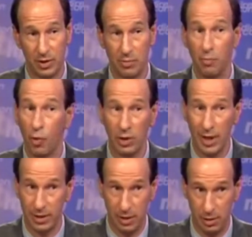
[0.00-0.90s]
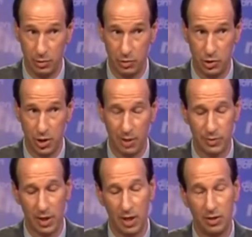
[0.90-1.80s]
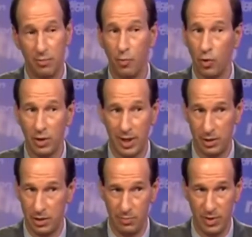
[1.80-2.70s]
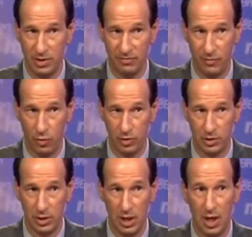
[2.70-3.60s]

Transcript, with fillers: They're more likely to lose jobs, they're more likely to be divorced.